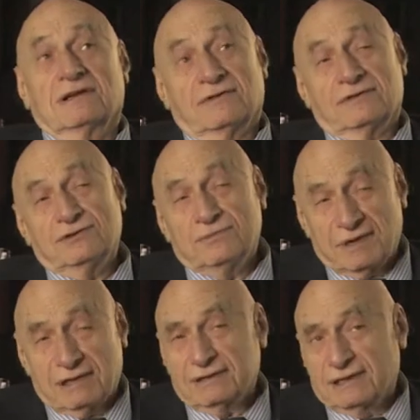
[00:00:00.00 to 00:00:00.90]
I have a new
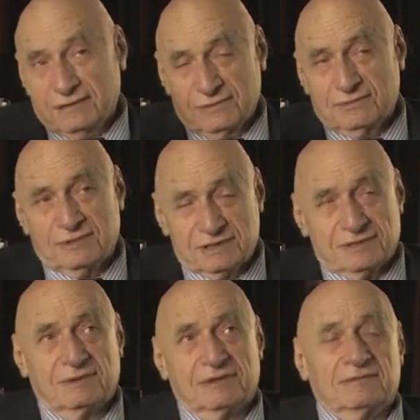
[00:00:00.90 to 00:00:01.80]
paradigm would be
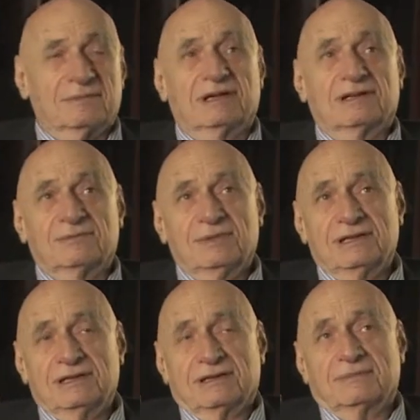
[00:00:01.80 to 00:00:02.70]
somewhat
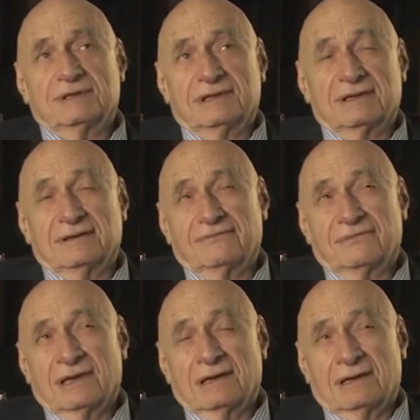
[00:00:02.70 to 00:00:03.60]
megalomaniac, but
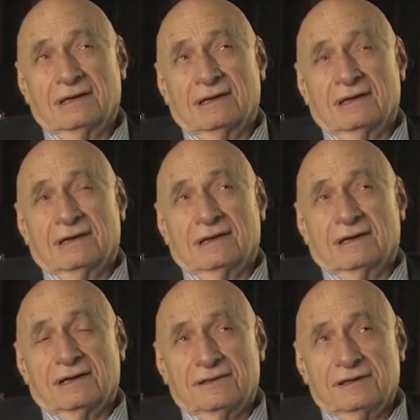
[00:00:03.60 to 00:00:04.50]

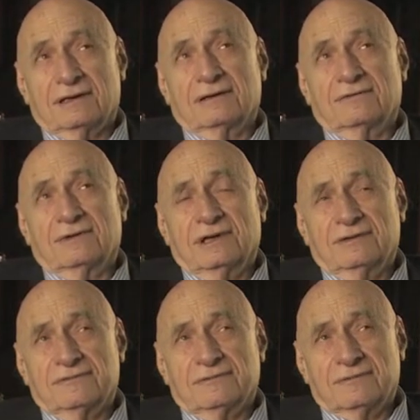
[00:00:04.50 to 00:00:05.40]
I think
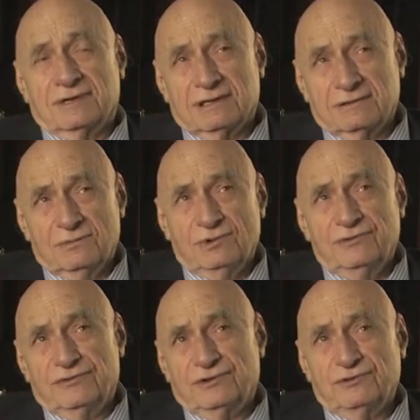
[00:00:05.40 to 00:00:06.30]
we can
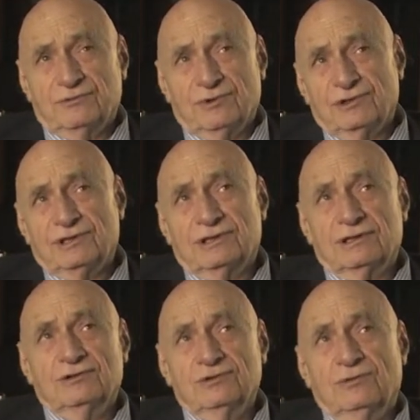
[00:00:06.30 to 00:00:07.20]
move toward a
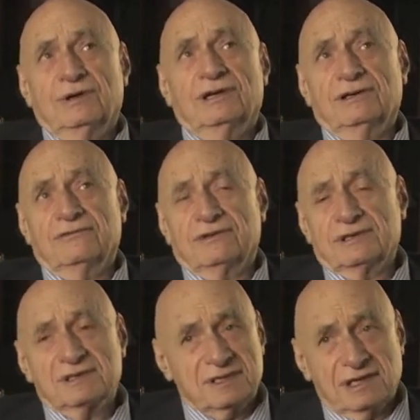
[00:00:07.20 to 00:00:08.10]
new way of
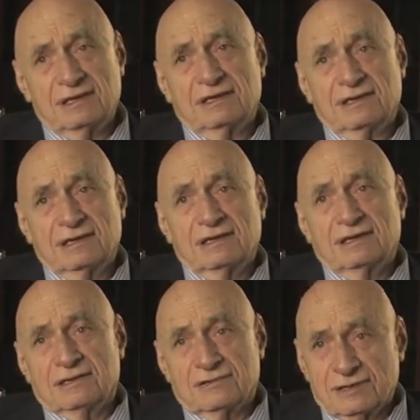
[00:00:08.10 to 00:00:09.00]
understanding
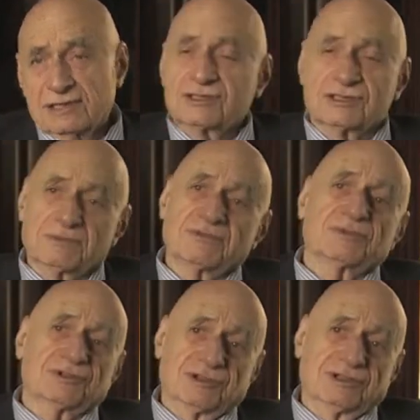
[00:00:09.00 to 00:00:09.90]
the relationship of
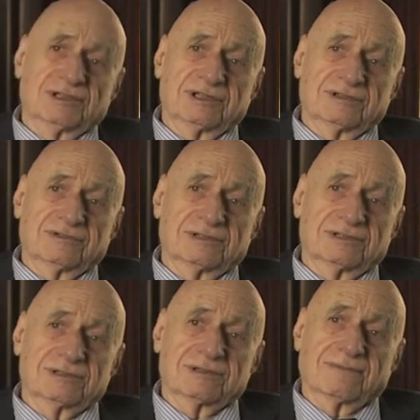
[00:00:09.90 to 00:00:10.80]
modernity and
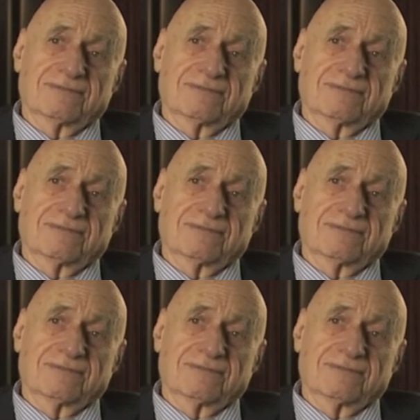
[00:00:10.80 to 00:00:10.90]
religion.